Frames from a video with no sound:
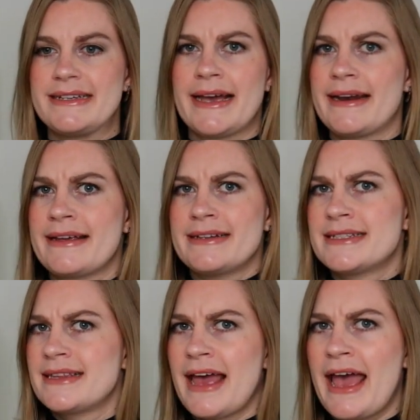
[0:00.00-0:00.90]
getting
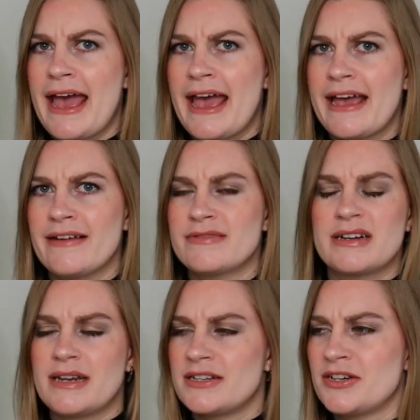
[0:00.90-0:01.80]
into the hair
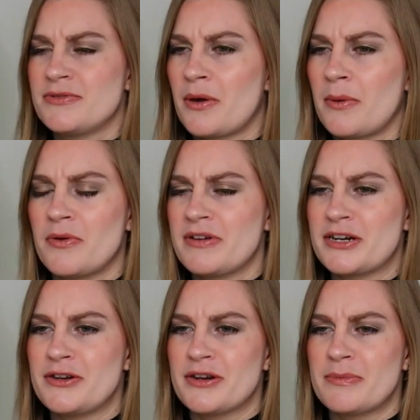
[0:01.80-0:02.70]
I, I don't know I'm not really
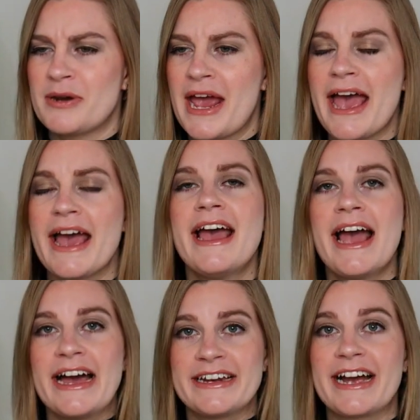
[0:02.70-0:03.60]
clued up on hair
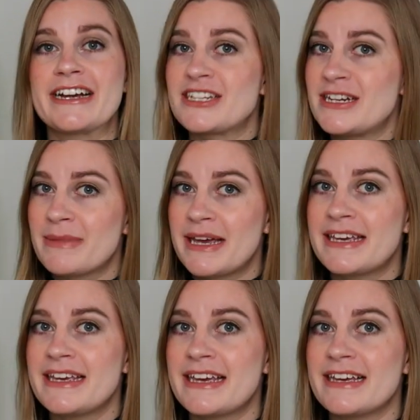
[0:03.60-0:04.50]
and actually
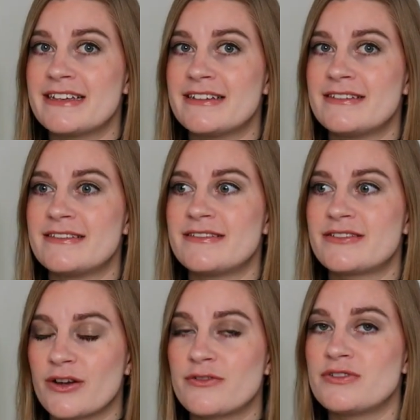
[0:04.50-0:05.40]
making it
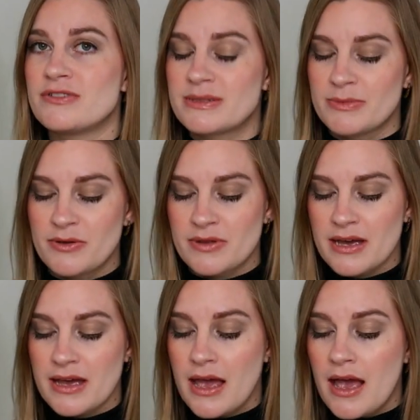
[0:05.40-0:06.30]
softer and
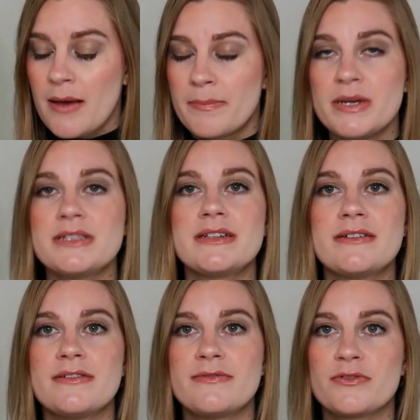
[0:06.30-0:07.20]
smoother but
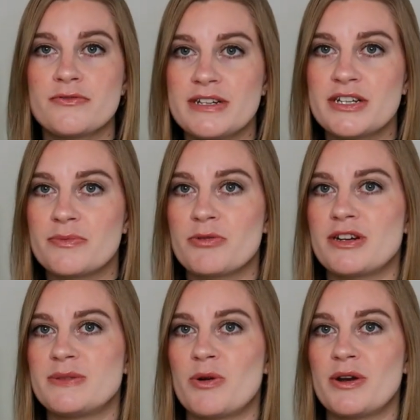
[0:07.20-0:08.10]
for a really good
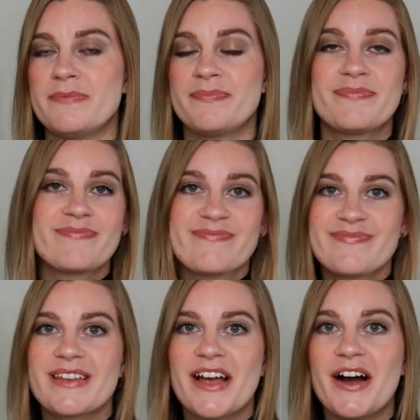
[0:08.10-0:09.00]
price point
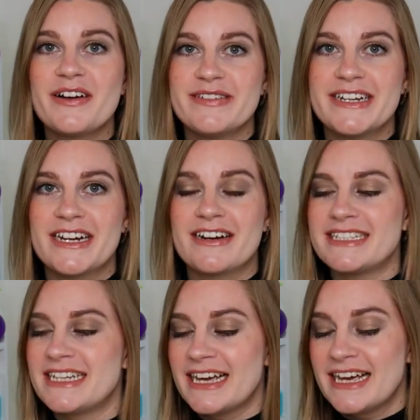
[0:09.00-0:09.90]
I really
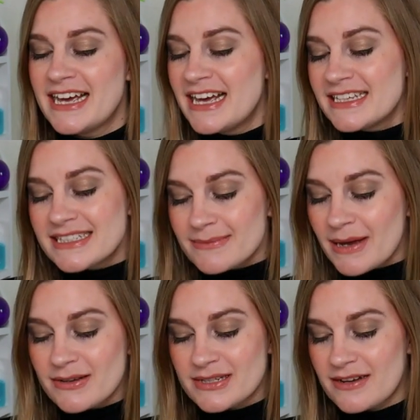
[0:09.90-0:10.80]
liked it
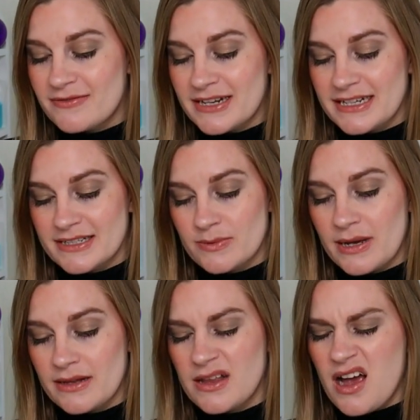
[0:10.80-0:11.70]
smells lovely as
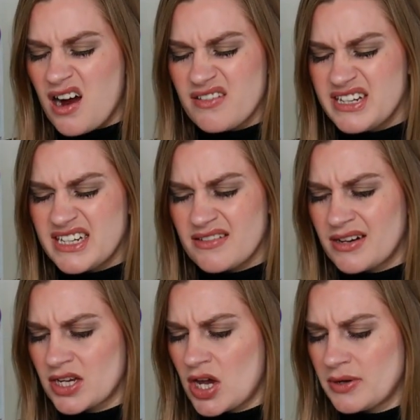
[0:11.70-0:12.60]
well I really don't
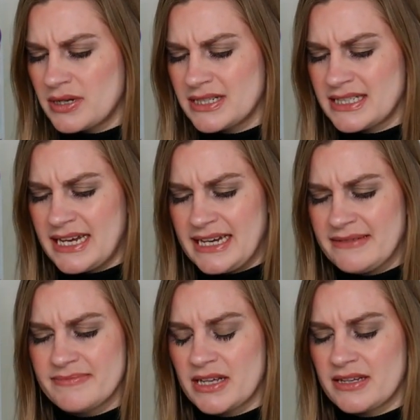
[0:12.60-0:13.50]
like coconut to
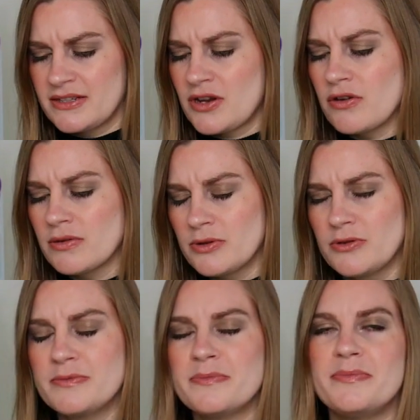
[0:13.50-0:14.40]
eat I think it's
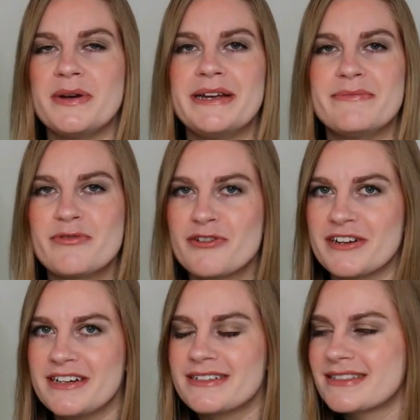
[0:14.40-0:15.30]
horrible but in
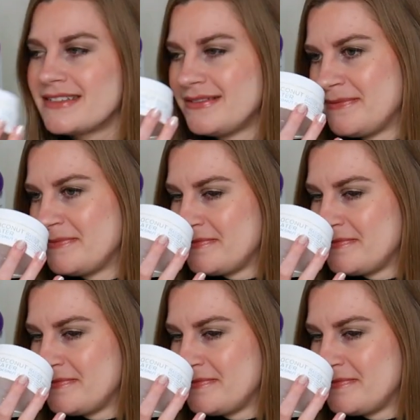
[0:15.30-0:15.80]
products